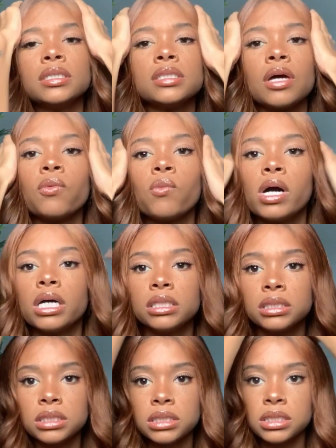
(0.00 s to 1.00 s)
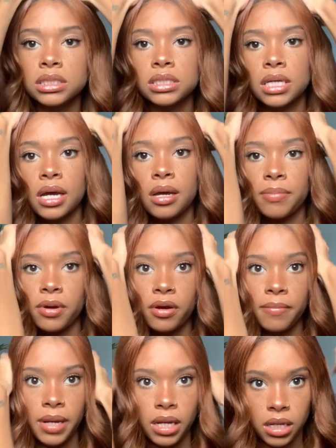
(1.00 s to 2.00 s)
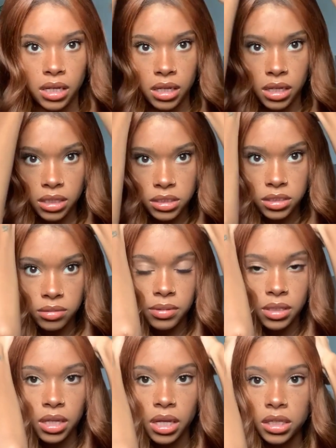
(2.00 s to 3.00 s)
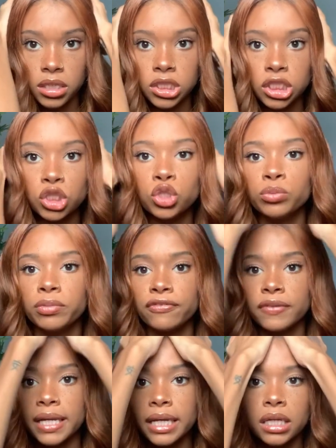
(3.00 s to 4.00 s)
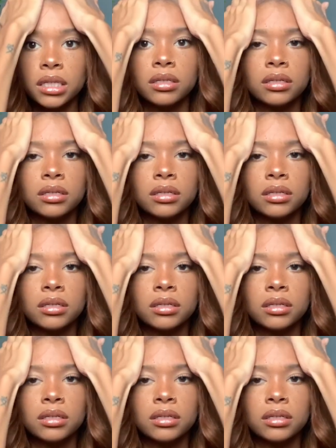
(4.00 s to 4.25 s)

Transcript: So I want the top part of my head to be like super flat.